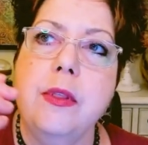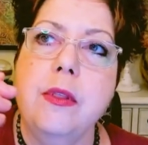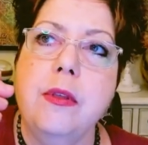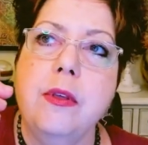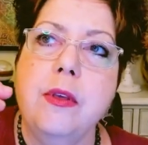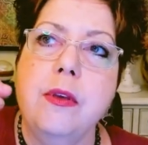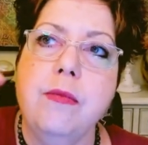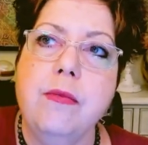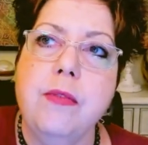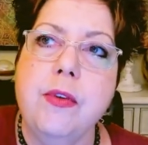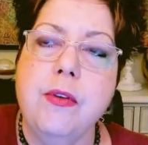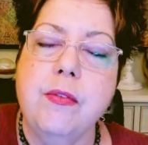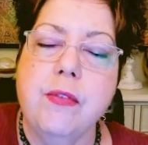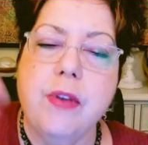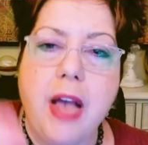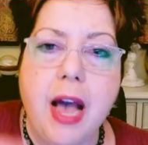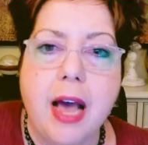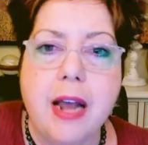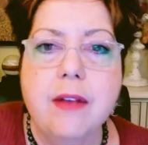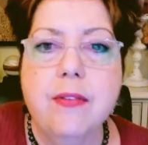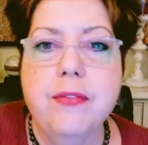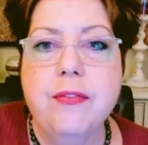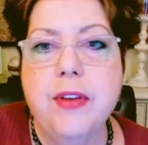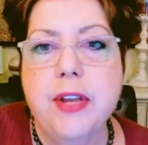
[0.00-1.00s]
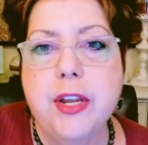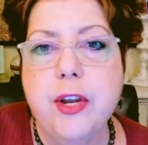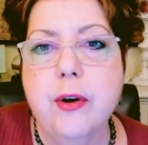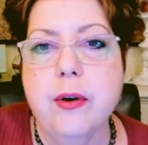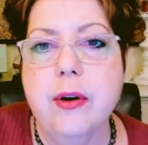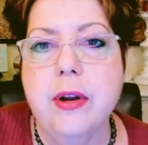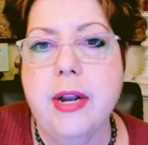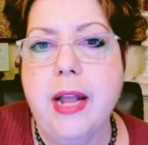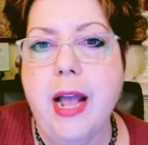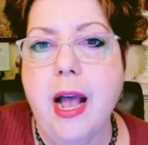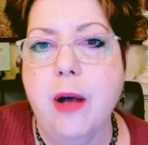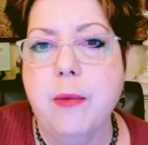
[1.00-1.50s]
you've got to figure
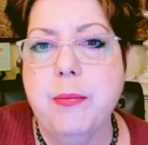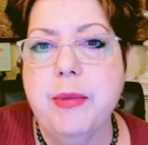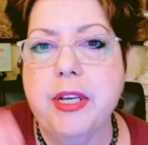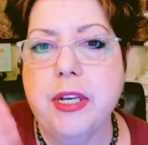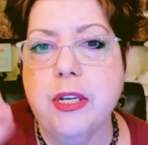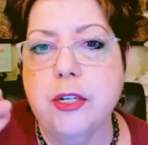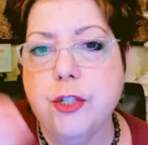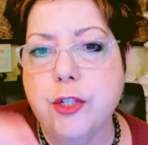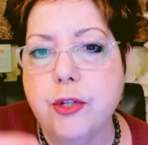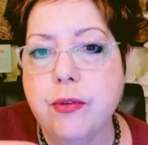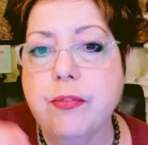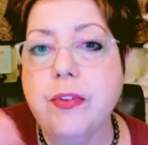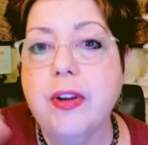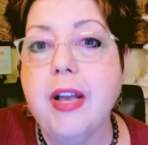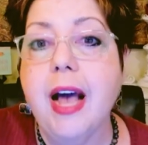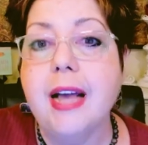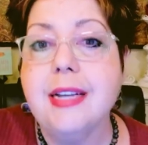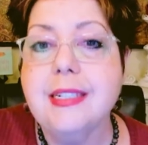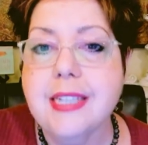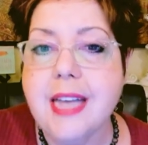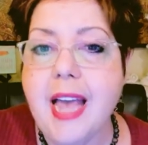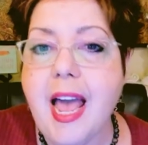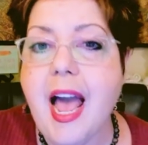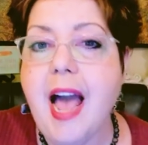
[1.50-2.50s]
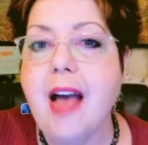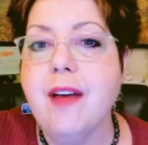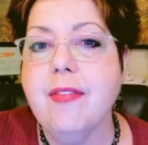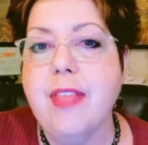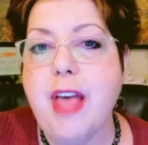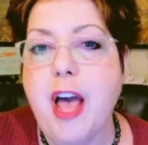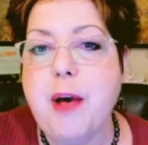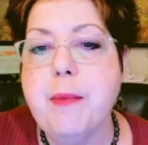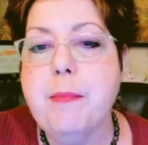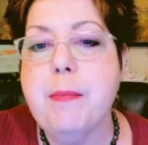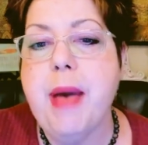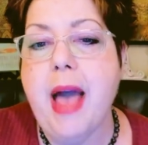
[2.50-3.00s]
it out, because you've got to have
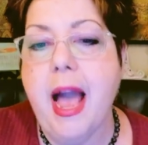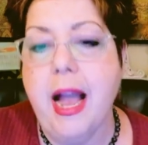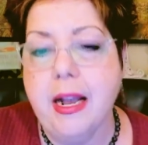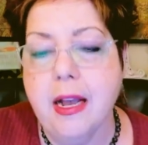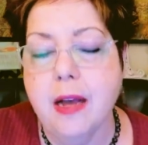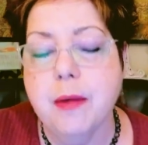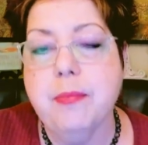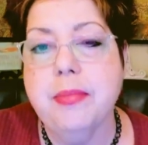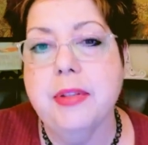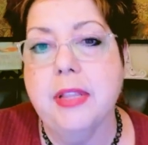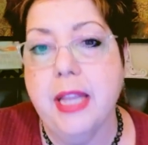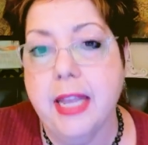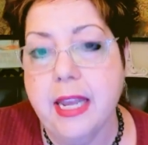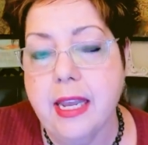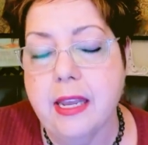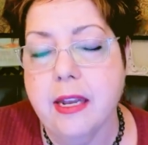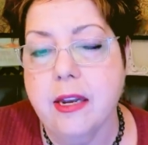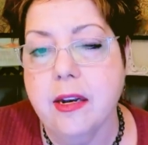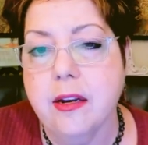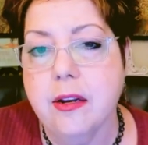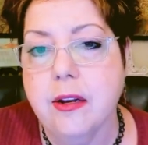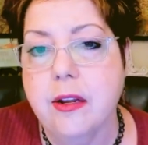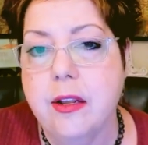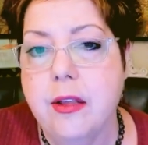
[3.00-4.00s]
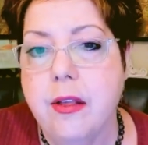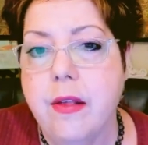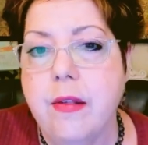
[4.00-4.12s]
that backup plan.